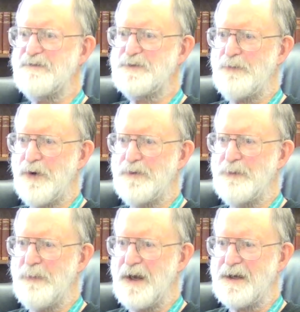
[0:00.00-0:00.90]
it was
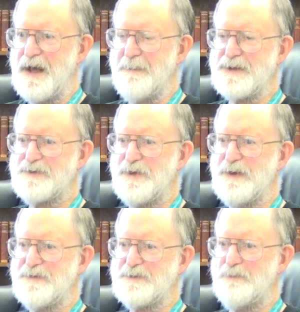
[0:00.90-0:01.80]
protein biochemistry,
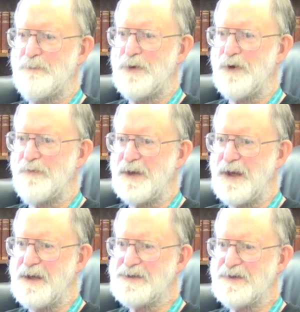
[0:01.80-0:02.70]
it was
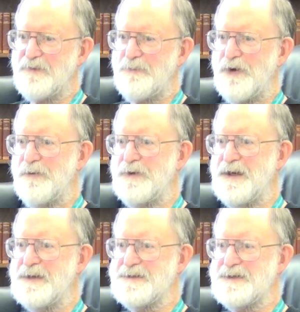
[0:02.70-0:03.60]
purification of
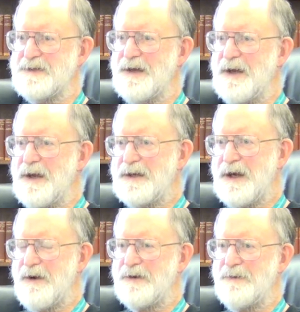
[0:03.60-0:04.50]
proteins and
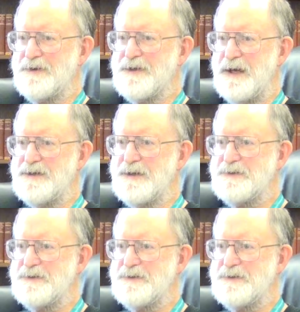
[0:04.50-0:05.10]
characterization.